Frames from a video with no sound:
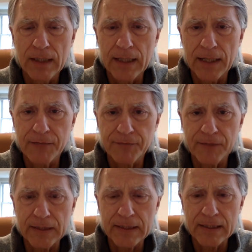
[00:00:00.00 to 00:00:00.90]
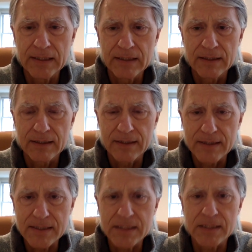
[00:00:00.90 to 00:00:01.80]
And I think
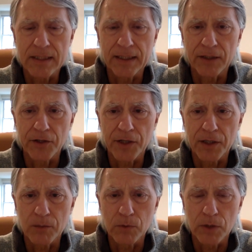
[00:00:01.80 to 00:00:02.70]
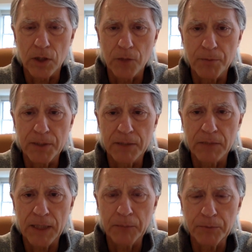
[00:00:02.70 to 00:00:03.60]
this is an area where RPM
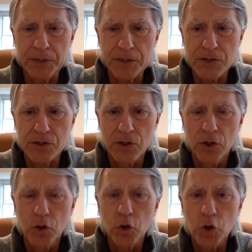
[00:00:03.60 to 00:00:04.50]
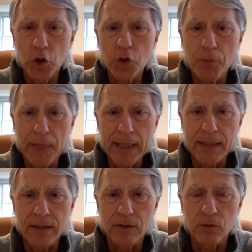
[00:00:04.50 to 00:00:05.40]
companies could
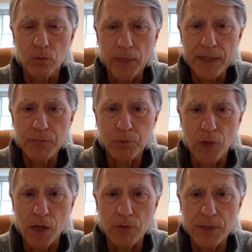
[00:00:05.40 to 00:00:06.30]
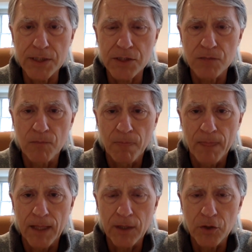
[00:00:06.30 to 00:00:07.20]
make great progress
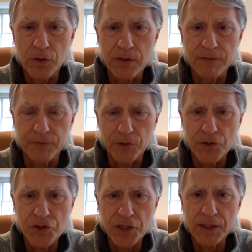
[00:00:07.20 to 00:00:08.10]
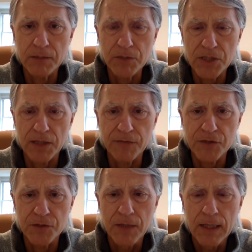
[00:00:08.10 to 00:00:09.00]
and could differentiate
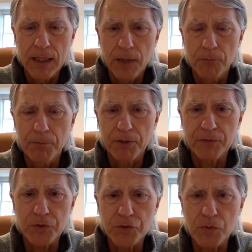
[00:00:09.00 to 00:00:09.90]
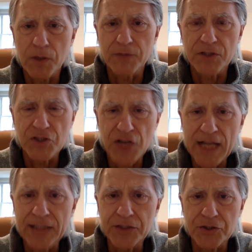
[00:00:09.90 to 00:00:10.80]
themselves. But of course, one of the
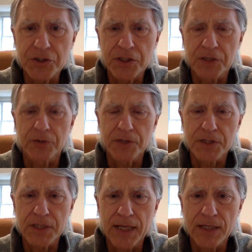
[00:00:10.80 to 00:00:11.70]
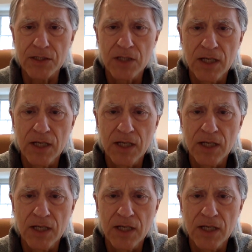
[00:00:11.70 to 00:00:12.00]
challenges here is that